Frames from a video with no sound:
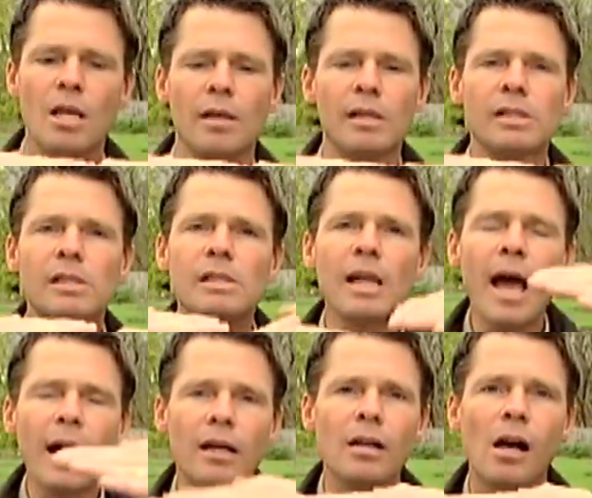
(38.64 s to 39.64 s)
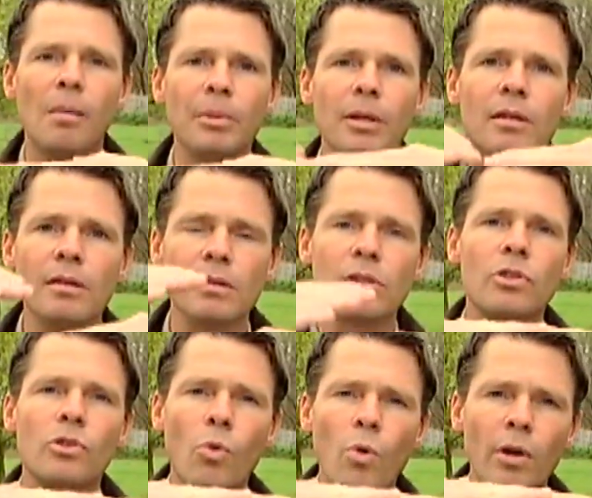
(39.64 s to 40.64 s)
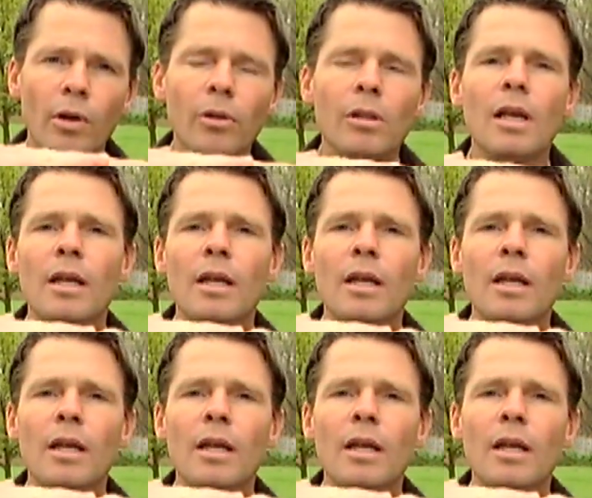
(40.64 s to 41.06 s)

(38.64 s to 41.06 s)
They stack up in the soil